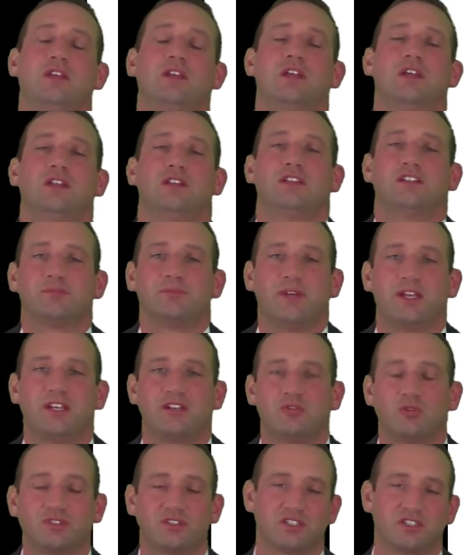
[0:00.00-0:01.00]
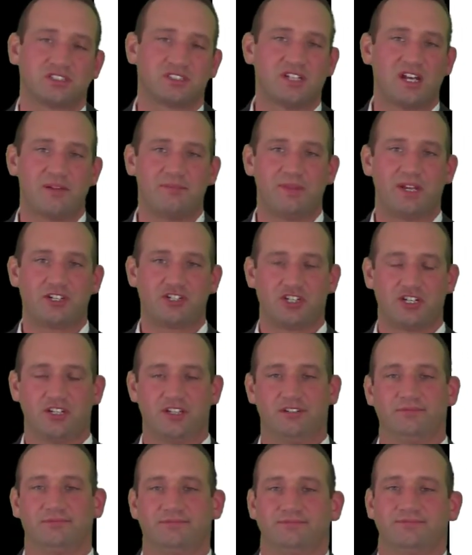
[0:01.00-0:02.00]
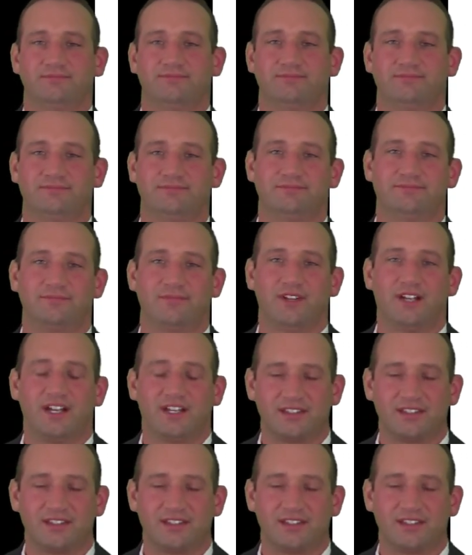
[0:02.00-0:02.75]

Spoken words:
This manual does not mention it. I